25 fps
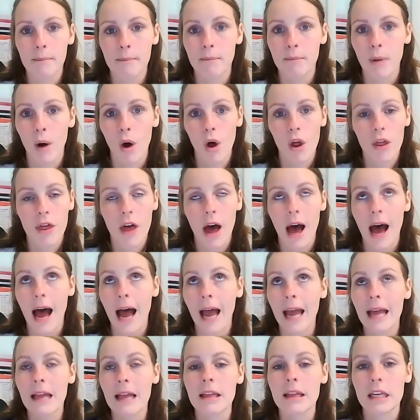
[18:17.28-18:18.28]
both
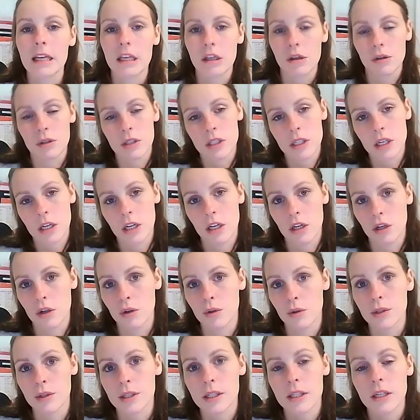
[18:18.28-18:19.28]
highly used
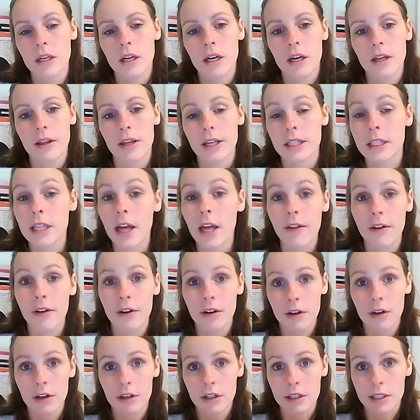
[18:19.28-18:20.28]
canoes. The
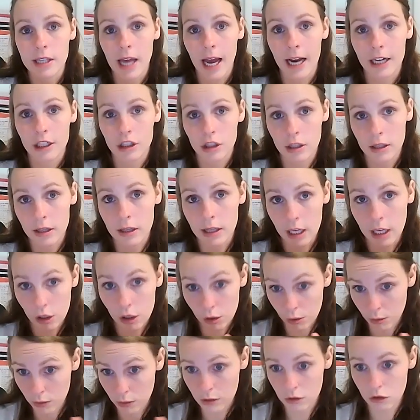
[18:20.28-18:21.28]
southerners, actually, they
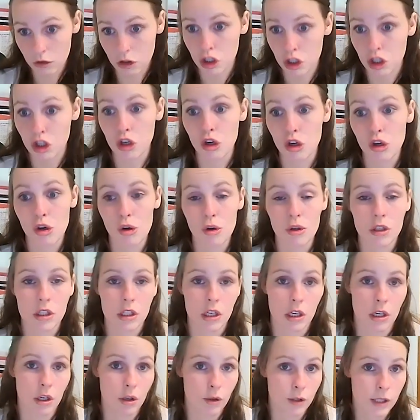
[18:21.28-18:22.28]
used huge
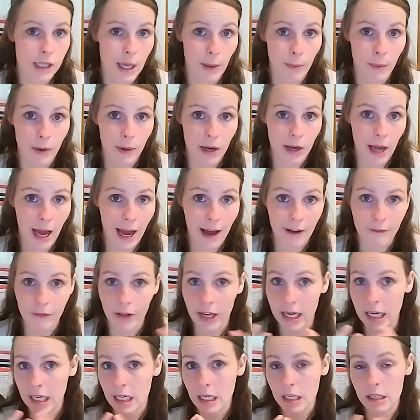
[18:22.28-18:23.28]
canoes that would have
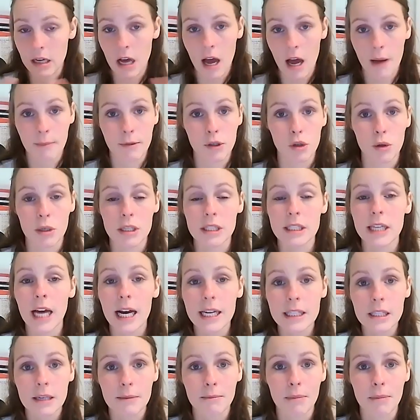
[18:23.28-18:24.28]
like up to a
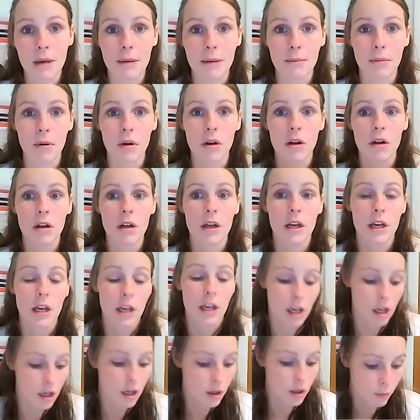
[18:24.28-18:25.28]
dozen people.
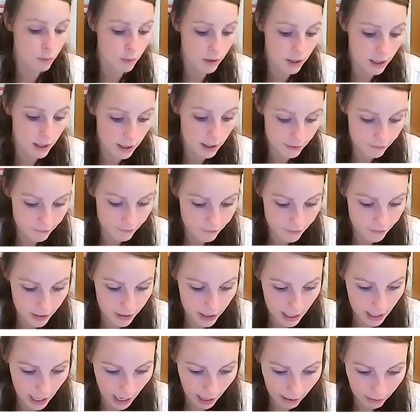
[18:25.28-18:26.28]
It would
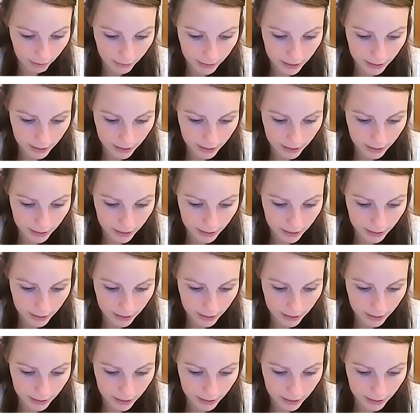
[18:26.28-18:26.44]
fit at